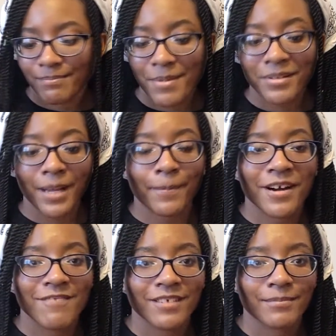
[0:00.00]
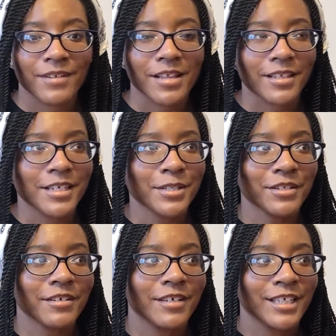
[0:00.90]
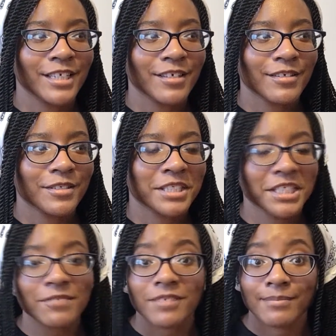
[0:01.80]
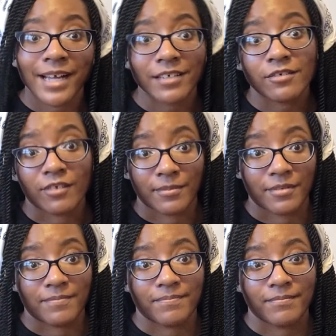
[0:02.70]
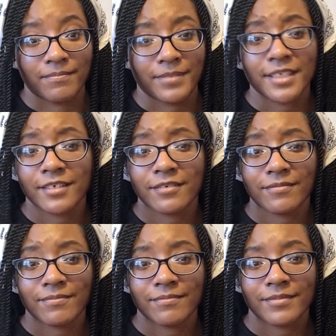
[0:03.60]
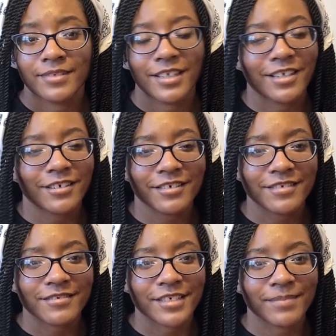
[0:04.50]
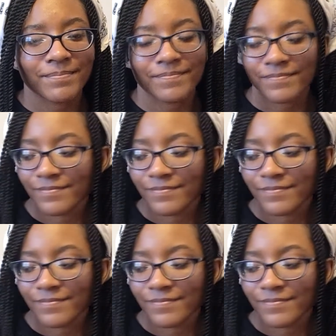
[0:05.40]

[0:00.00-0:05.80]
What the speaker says: maybe not perfect, but at least somewhat back to normal. You know? A broken dream.